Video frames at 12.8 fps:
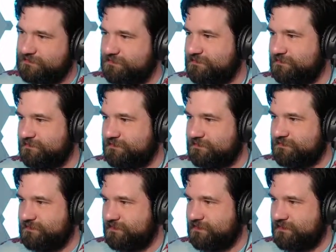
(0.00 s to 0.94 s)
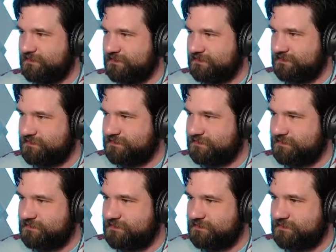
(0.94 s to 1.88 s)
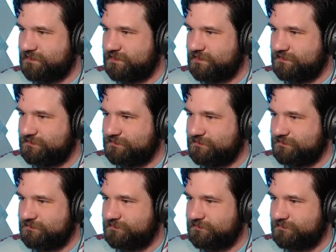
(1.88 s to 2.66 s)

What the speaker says: Nothing is said.